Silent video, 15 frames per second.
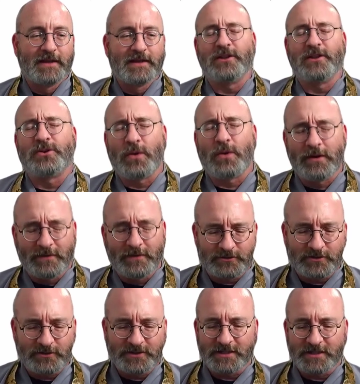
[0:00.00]
So the 12
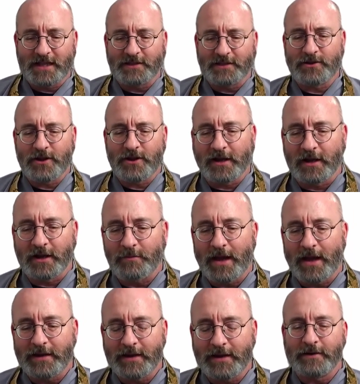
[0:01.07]
entrances that they're talking
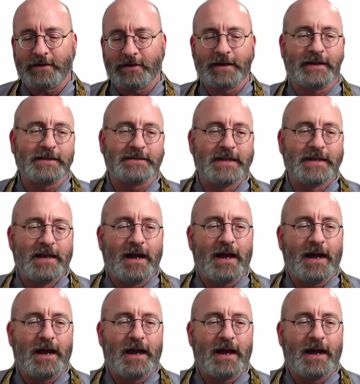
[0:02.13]
about here is